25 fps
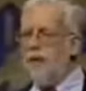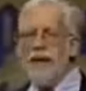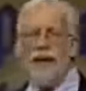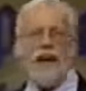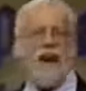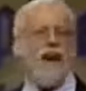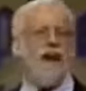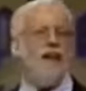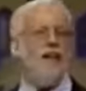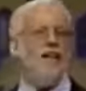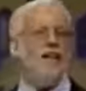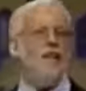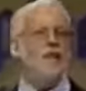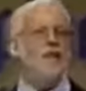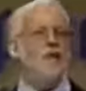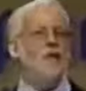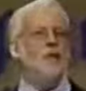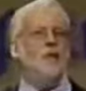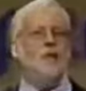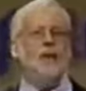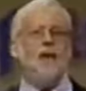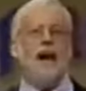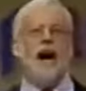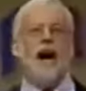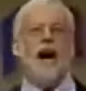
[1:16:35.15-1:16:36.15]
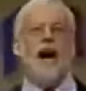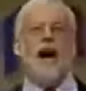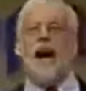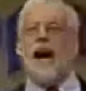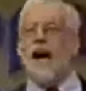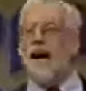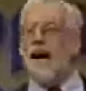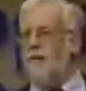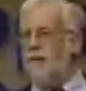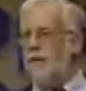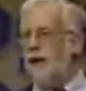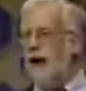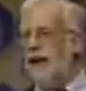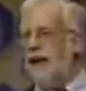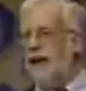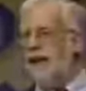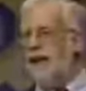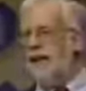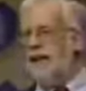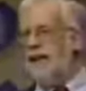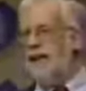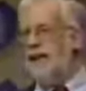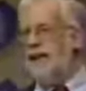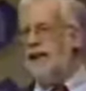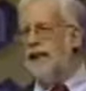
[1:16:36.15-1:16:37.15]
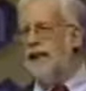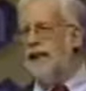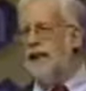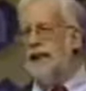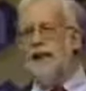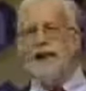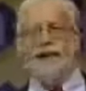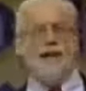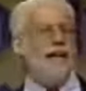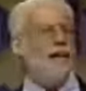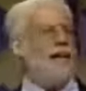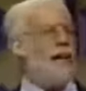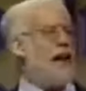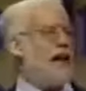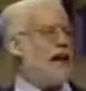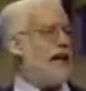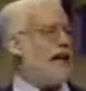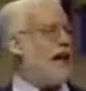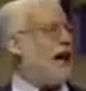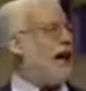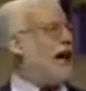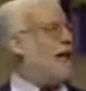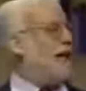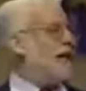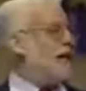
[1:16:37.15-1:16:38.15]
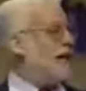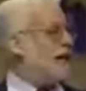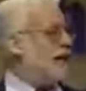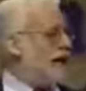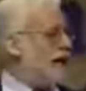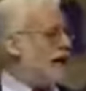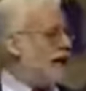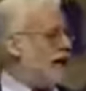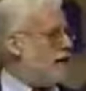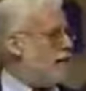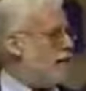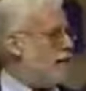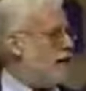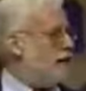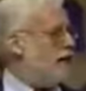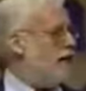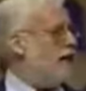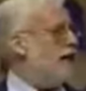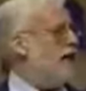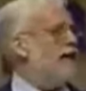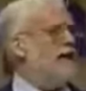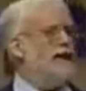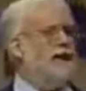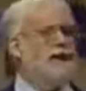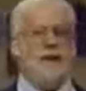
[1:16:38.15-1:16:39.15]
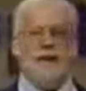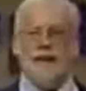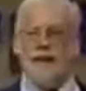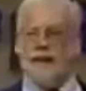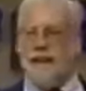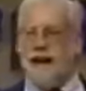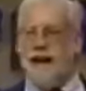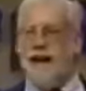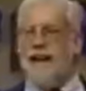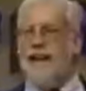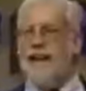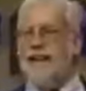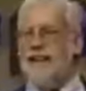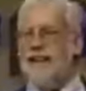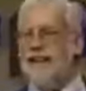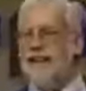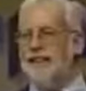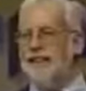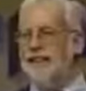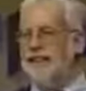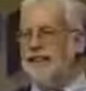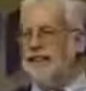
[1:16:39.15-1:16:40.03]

We had a new God rising, and that God's name, science